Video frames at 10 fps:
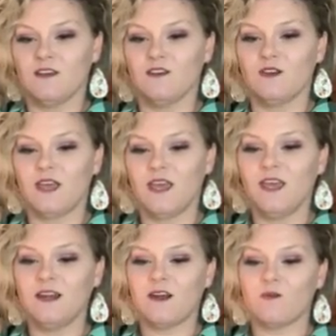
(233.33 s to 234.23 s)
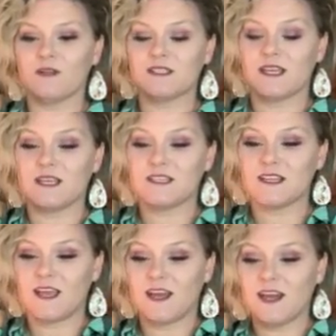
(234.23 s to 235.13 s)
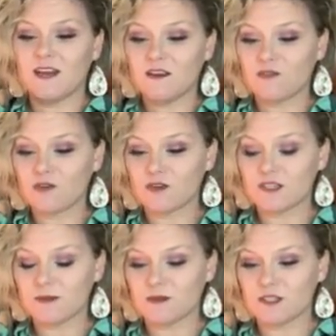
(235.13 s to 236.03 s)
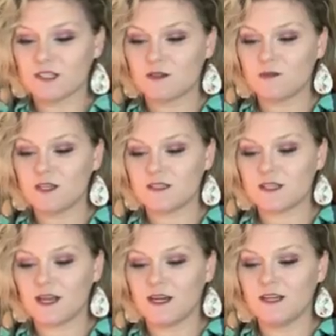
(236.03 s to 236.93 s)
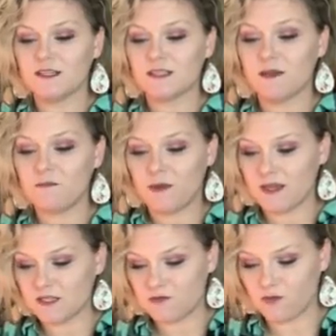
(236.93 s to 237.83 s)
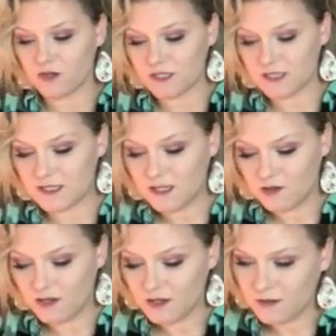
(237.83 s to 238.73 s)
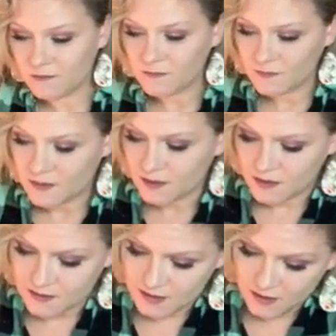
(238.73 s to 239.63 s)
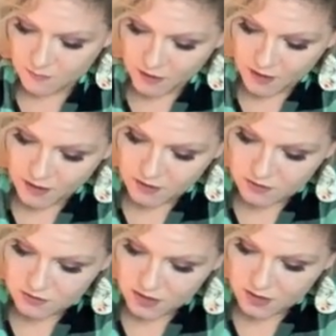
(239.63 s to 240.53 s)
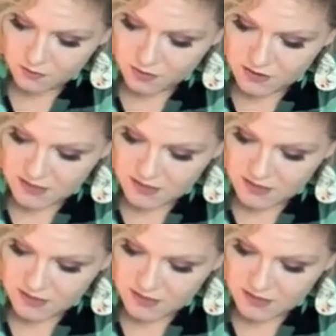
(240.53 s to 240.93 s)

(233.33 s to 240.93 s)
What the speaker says: Okay, now once I get to that end, of course, I'm going to squeeze it. I need some base for it to sit on. Take my hot glue gun, put a